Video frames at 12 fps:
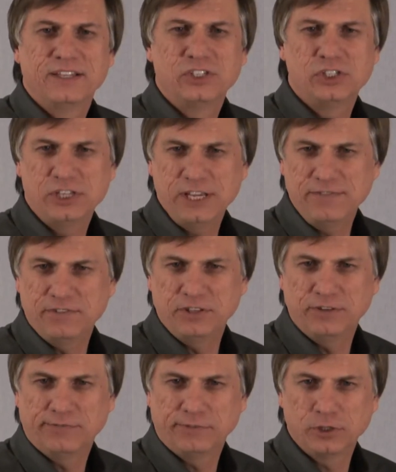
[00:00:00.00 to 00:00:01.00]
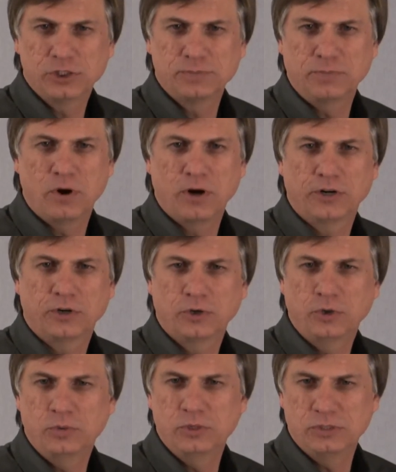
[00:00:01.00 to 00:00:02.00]
Stephen, the first martyr
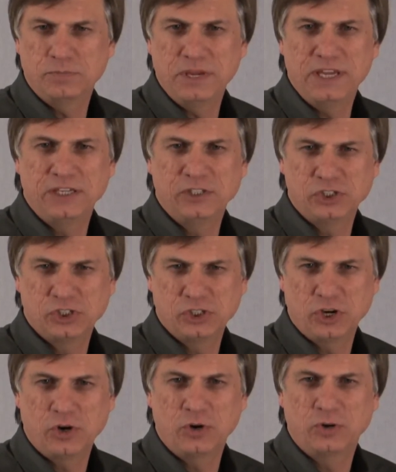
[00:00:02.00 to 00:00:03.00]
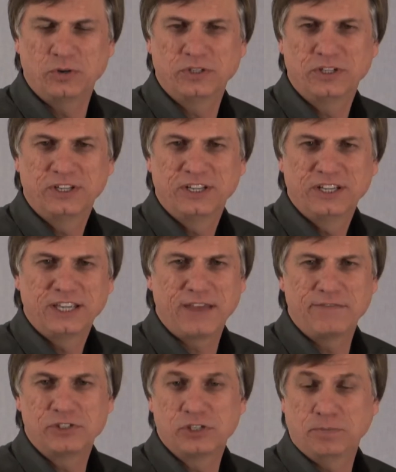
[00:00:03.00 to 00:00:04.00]
who was being stoned,
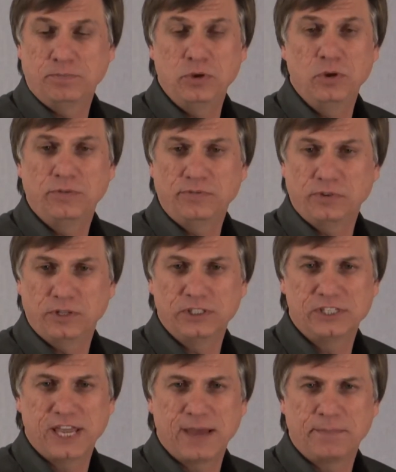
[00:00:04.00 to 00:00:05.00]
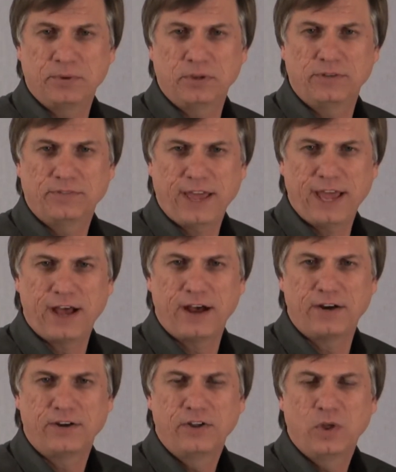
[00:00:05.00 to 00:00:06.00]
gave us a beautiful example of
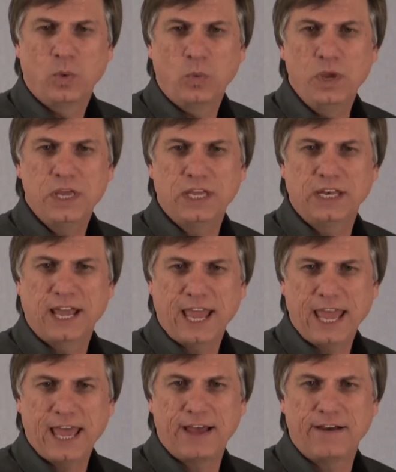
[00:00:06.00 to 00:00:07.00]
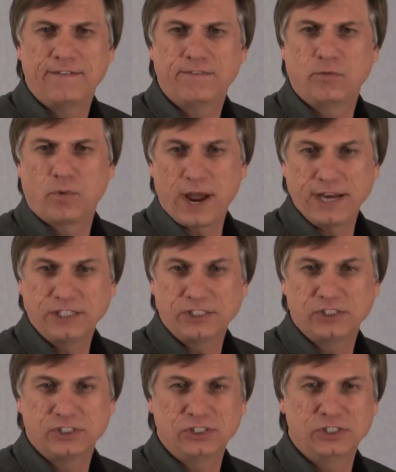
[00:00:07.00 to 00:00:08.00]
how we can have
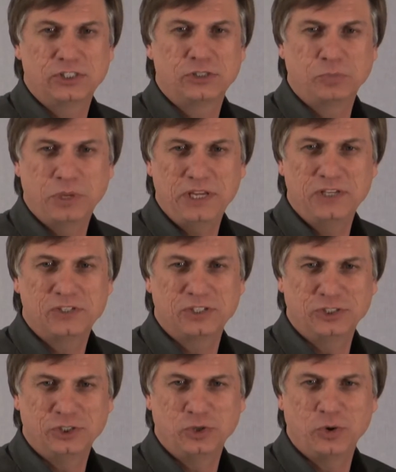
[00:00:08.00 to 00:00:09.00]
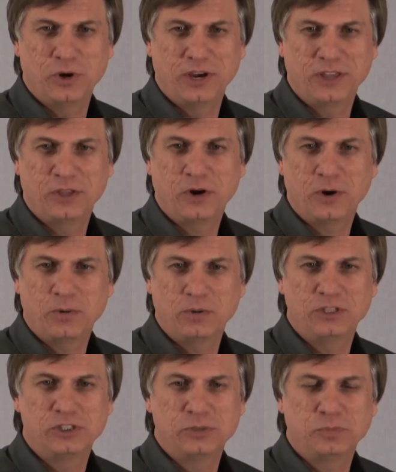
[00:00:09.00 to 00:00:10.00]
righteousness, peace, and joy in the
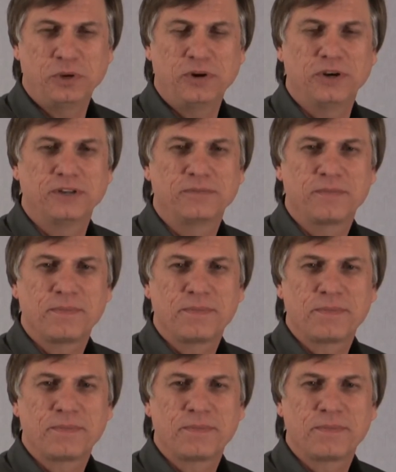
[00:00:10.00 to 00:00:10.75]
Holy Spirit,